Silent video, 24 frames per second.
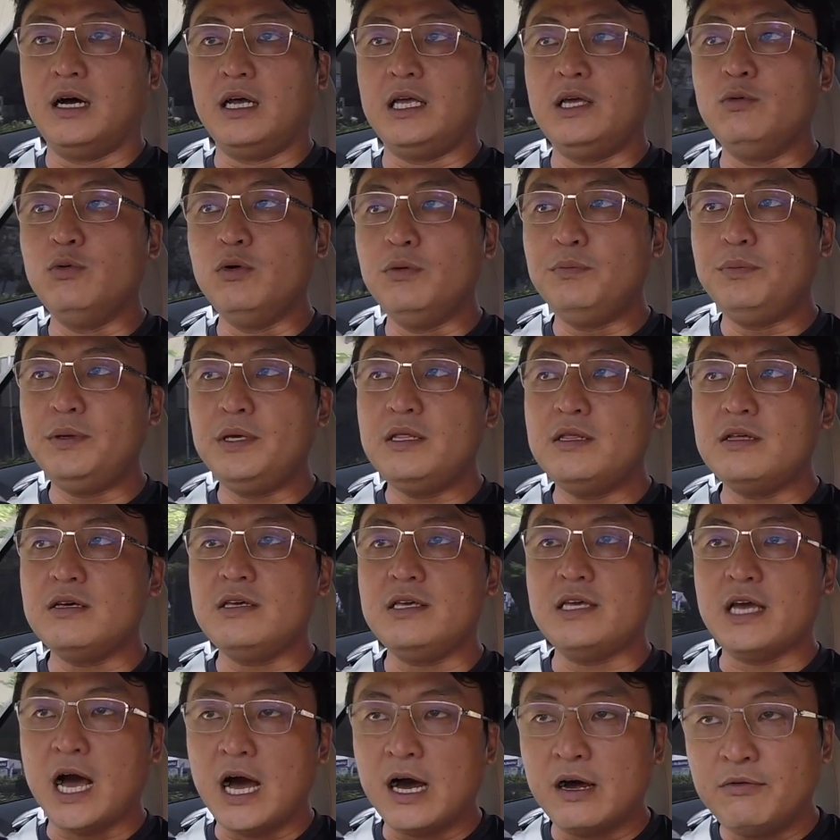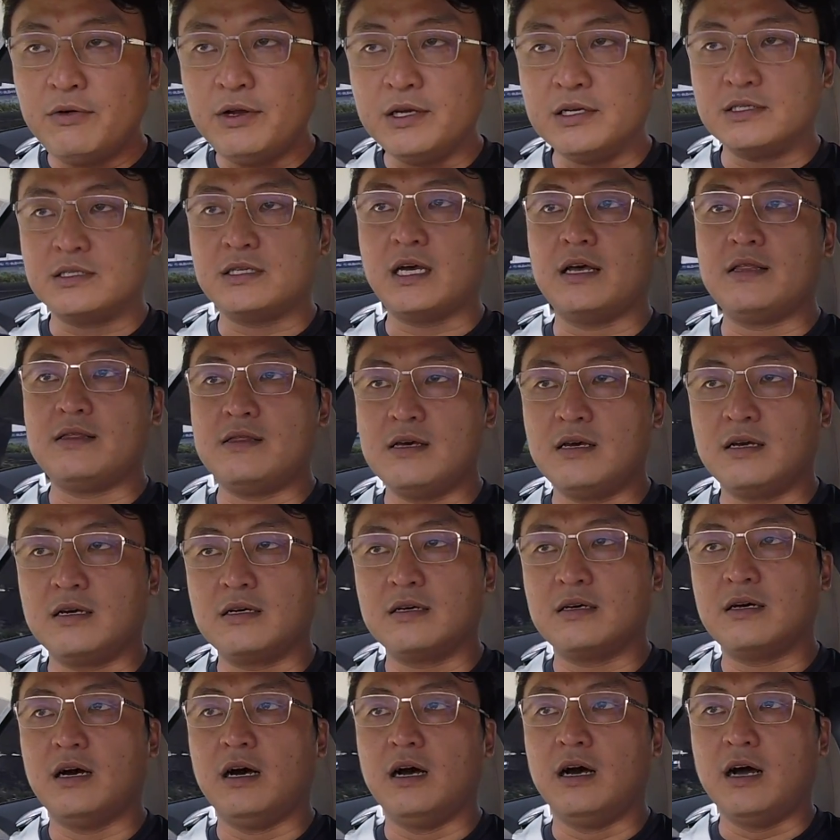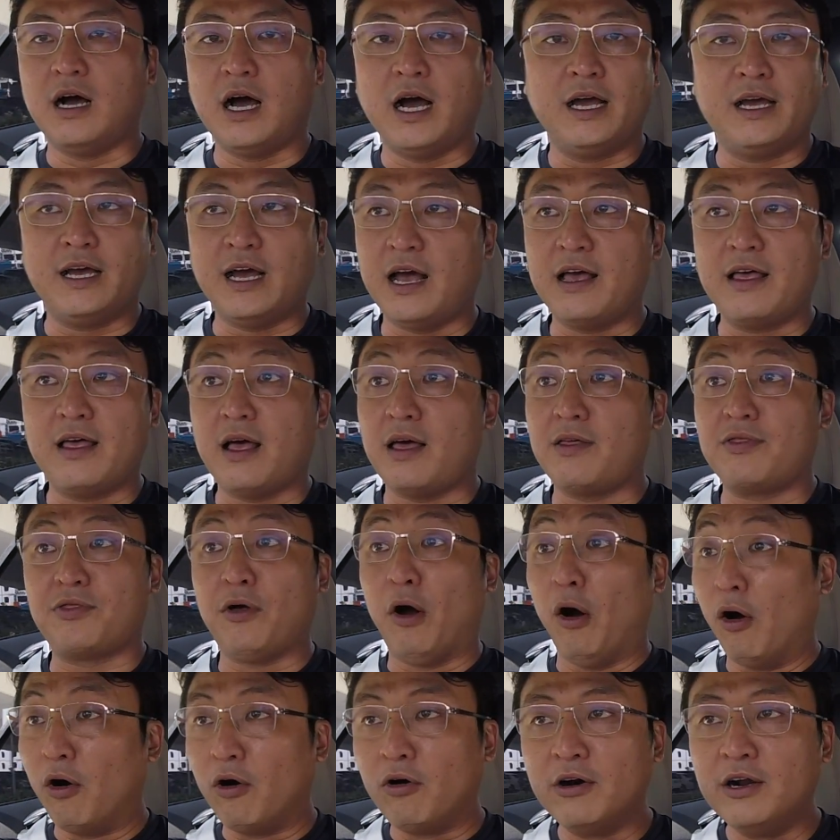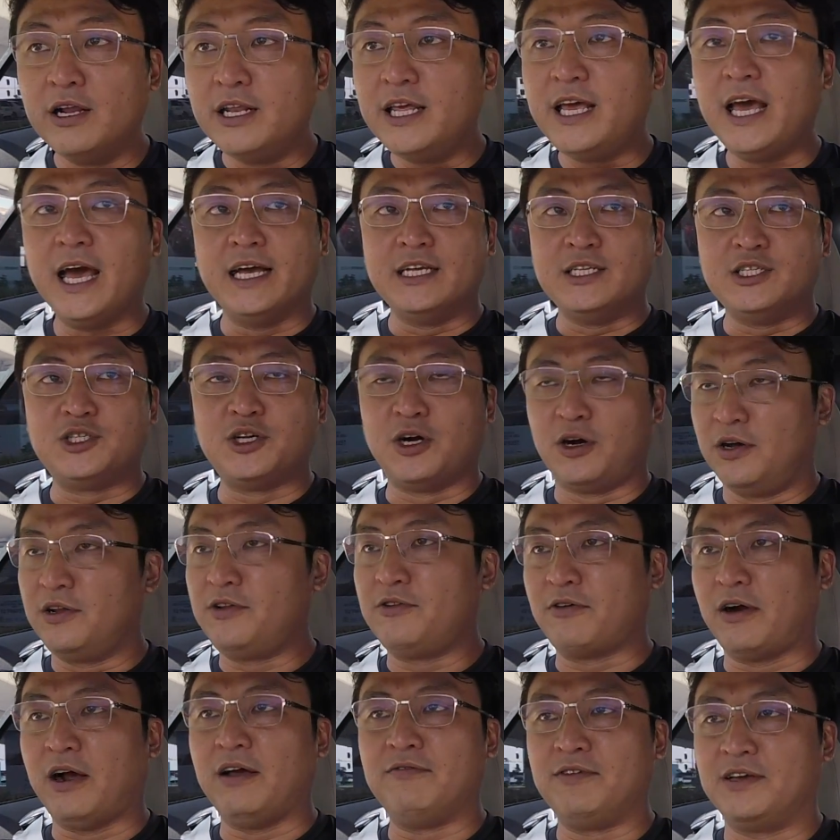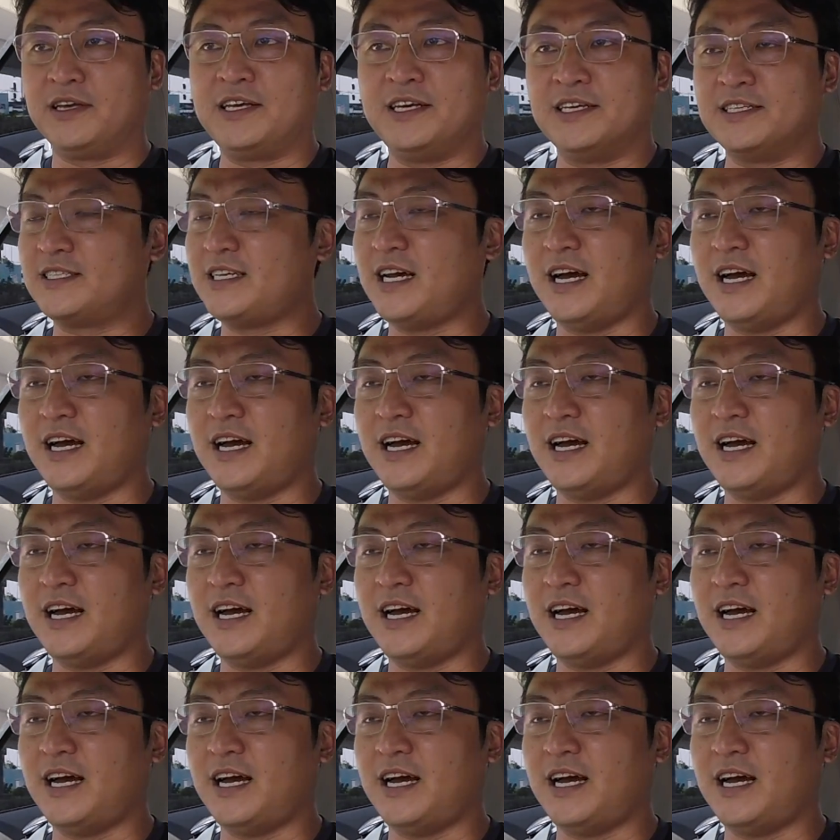It would be the Yaris, I think. I thoroughly enjoyed driving it.